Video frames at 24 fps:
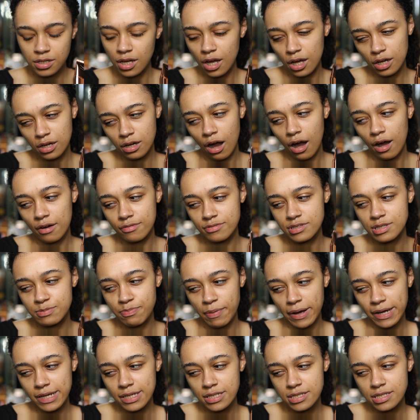Agave
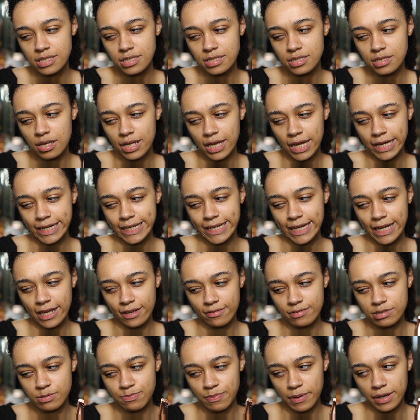spice?
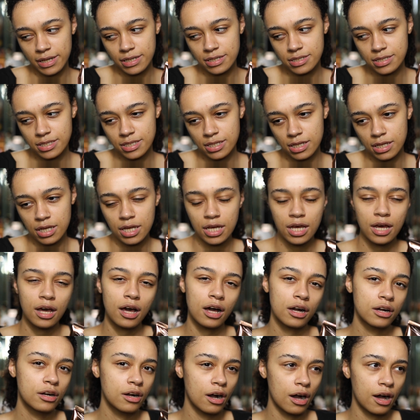Agave spice.
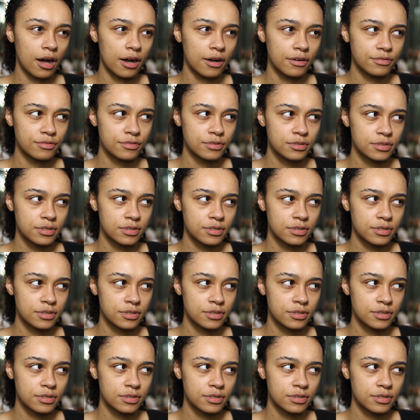Agave.